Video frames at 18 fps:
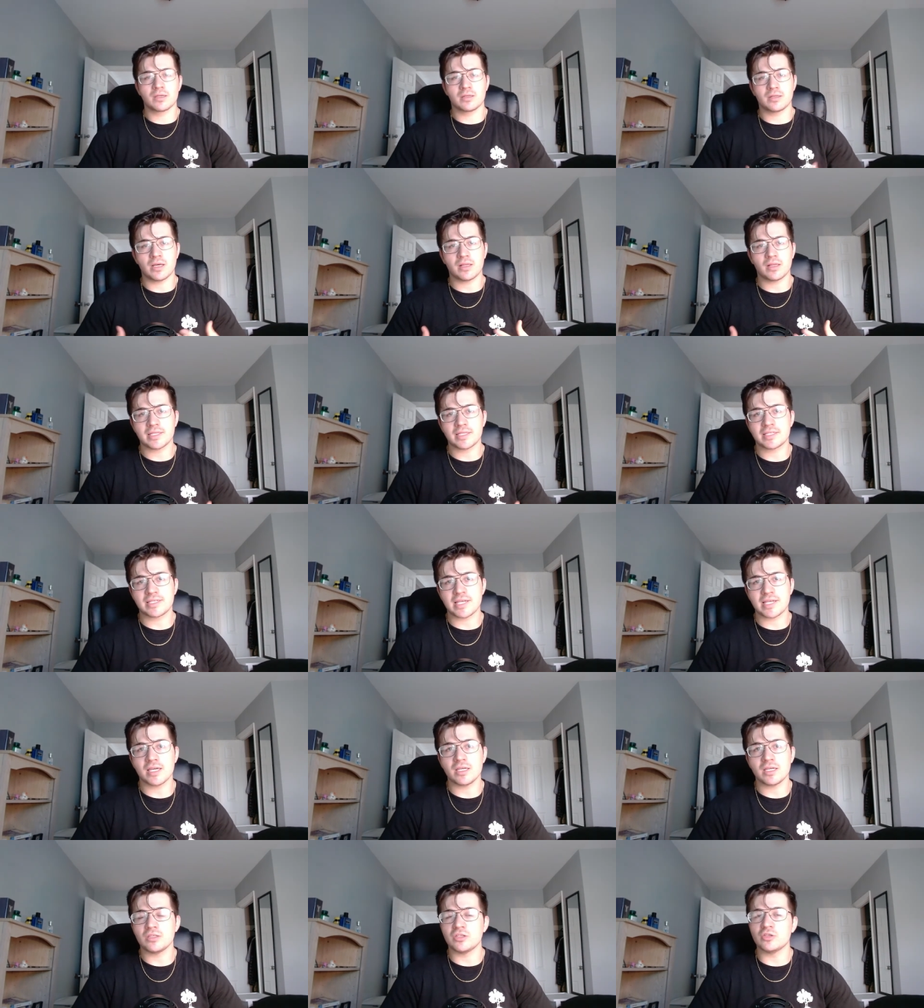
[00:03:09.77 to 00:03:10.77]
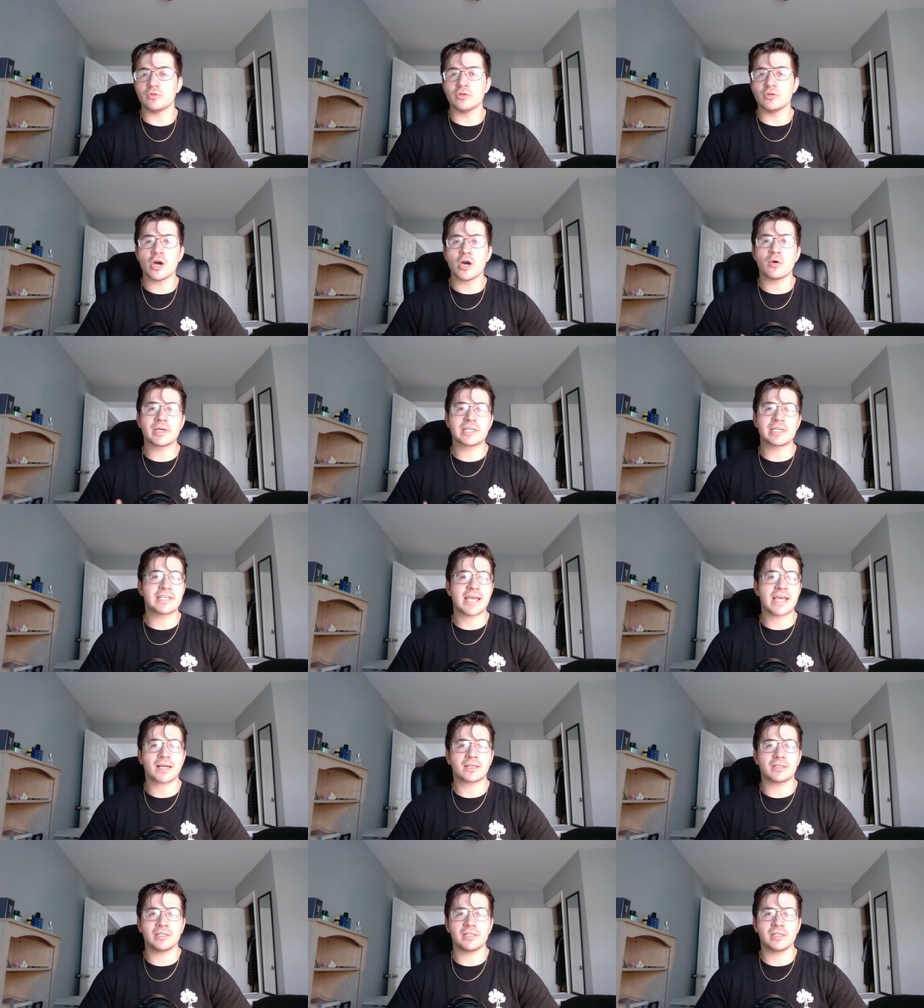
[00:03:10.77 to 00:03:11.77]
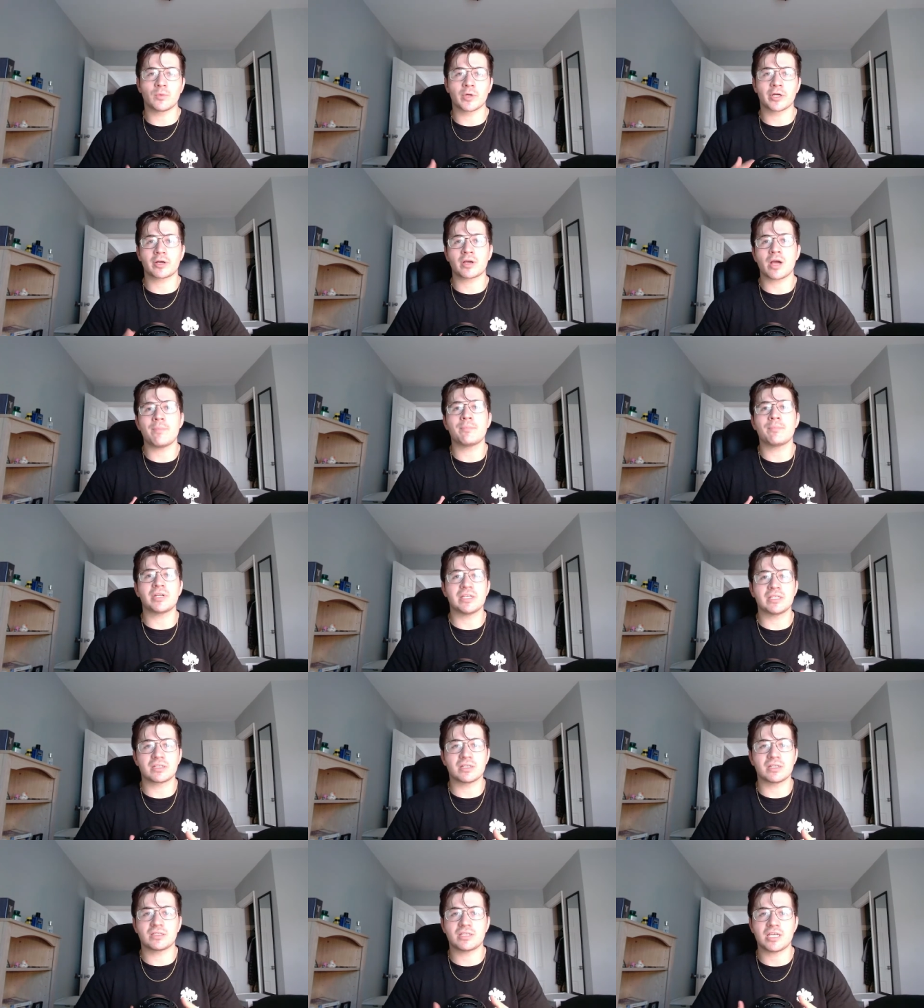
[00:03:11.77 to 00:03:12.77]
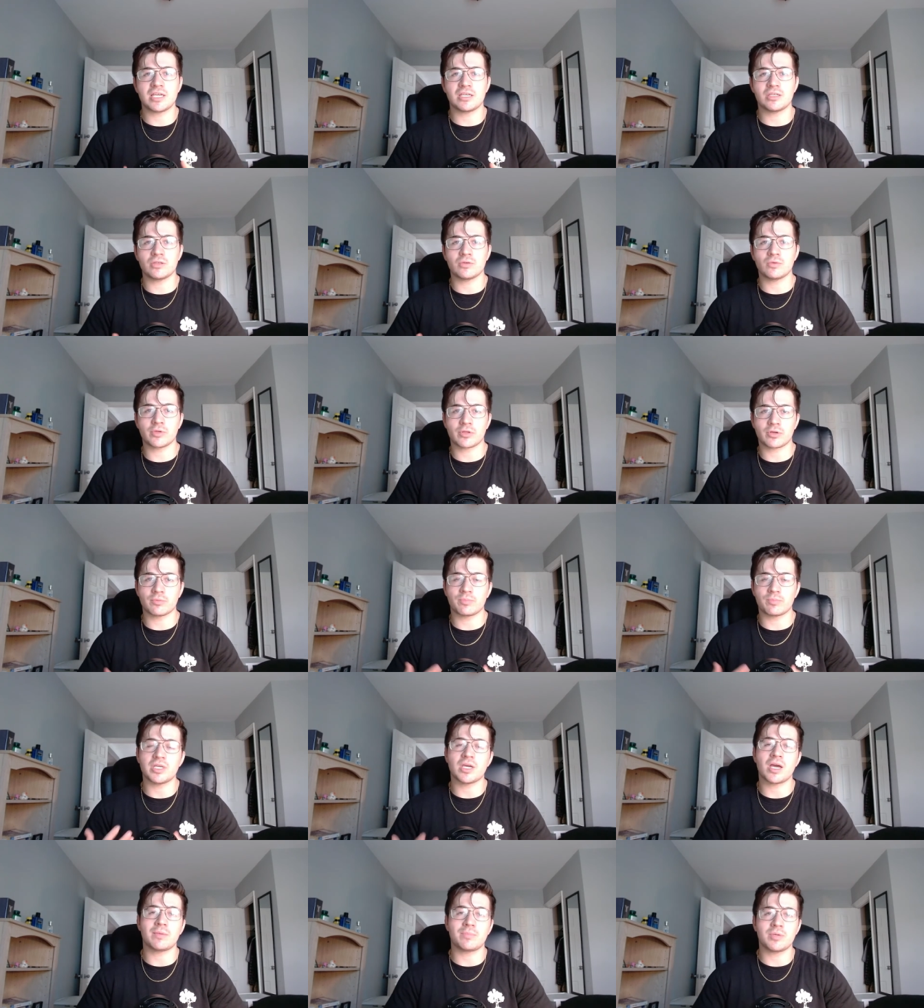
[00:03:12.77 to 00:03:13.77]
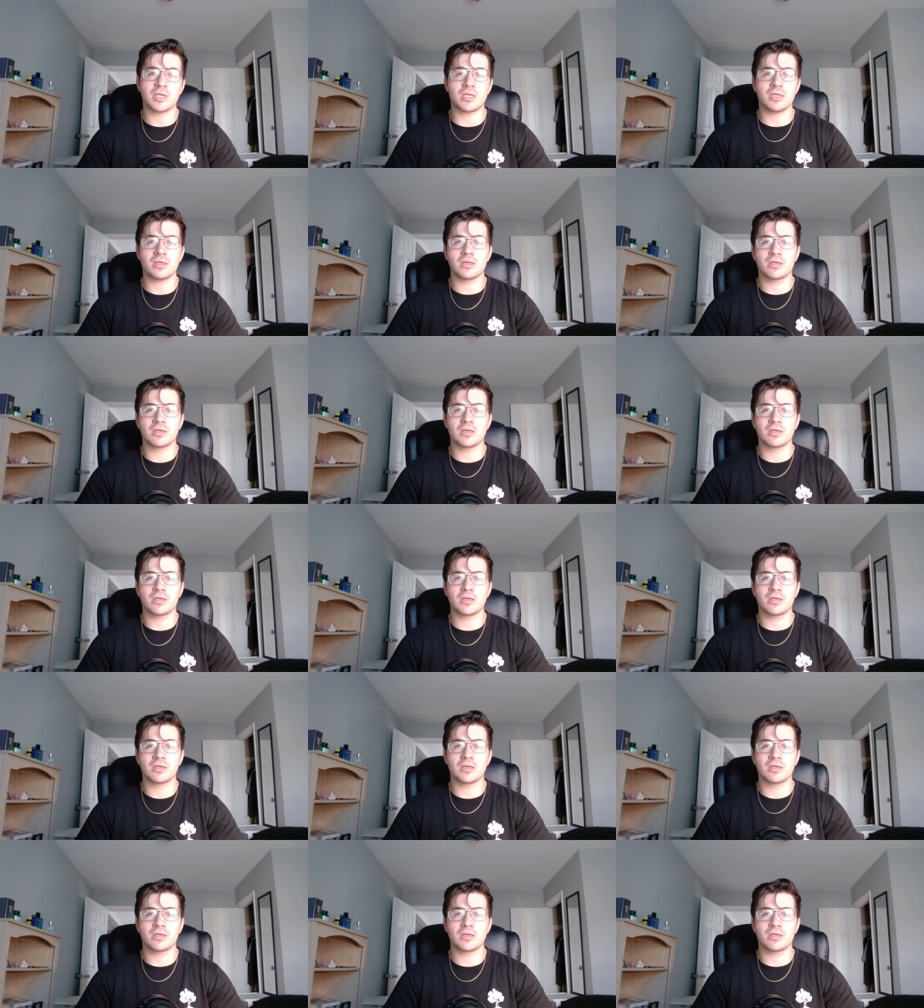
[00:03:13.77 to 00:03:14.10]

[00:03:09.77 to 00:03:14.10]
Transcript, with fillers: Now, let's say you know exactly where your company is going to take you with your PIP.